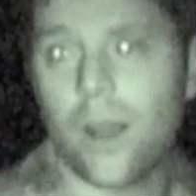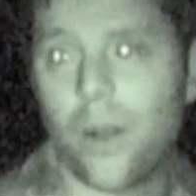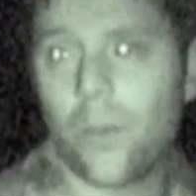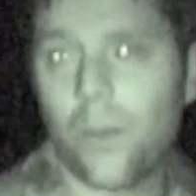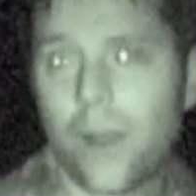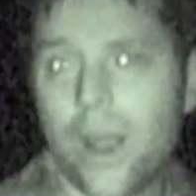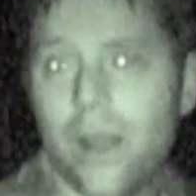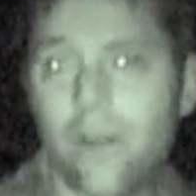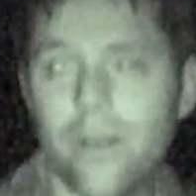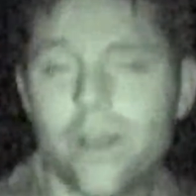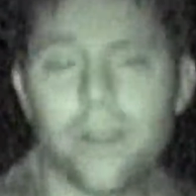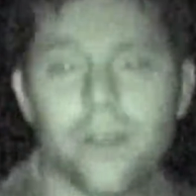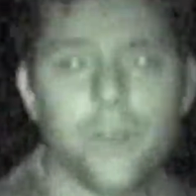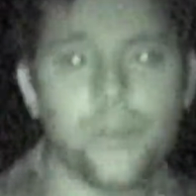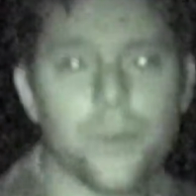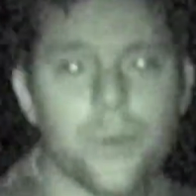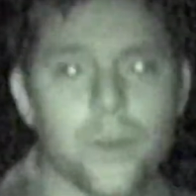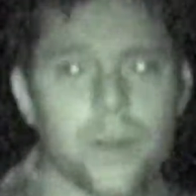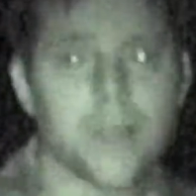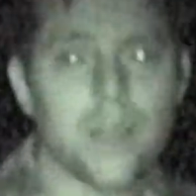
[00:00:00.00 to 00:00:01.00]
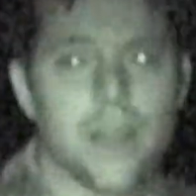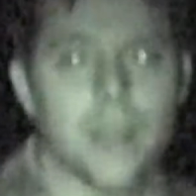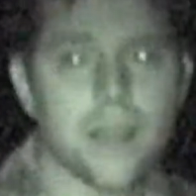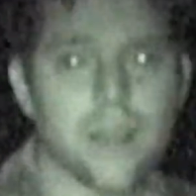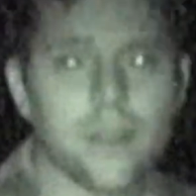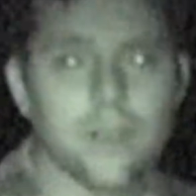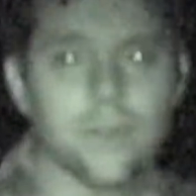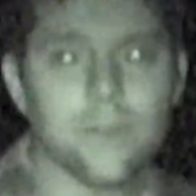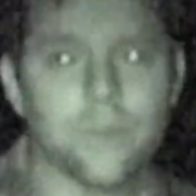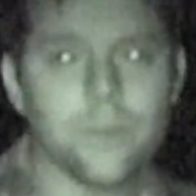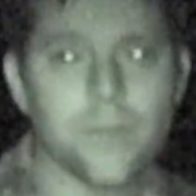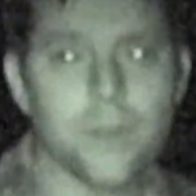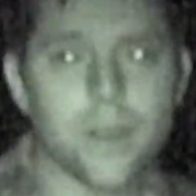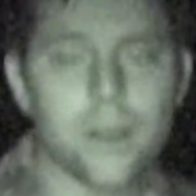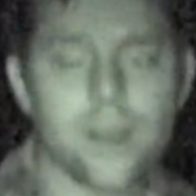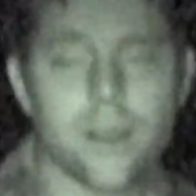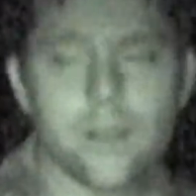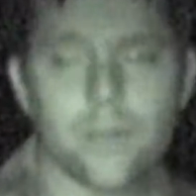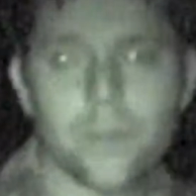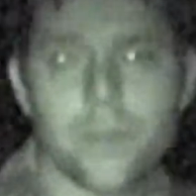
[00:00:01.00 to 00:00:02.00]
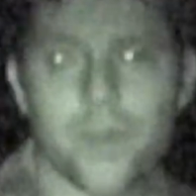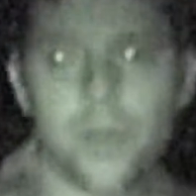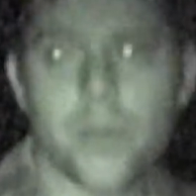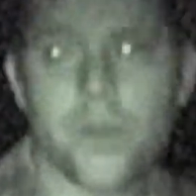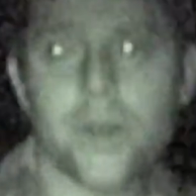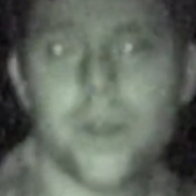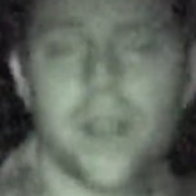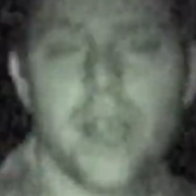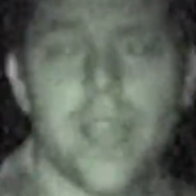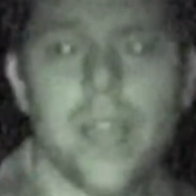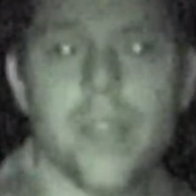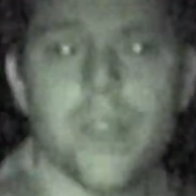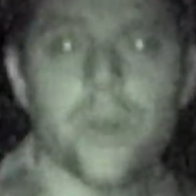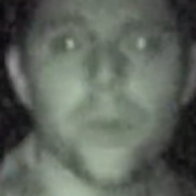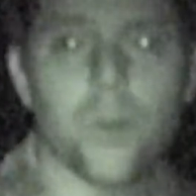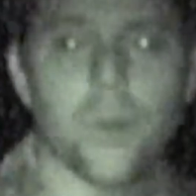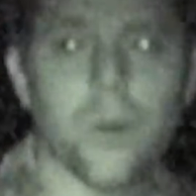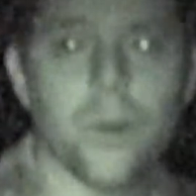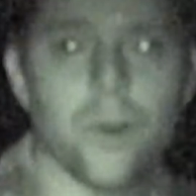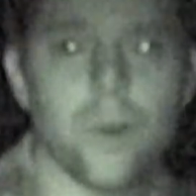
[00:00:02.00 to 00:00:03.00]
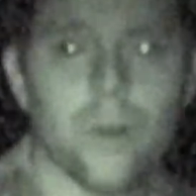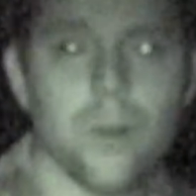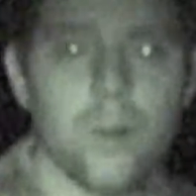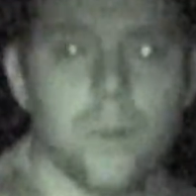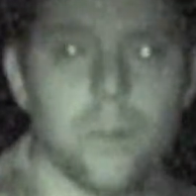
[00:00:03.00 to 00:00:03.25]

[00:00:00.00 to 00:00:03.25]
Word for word: out here doing the third annual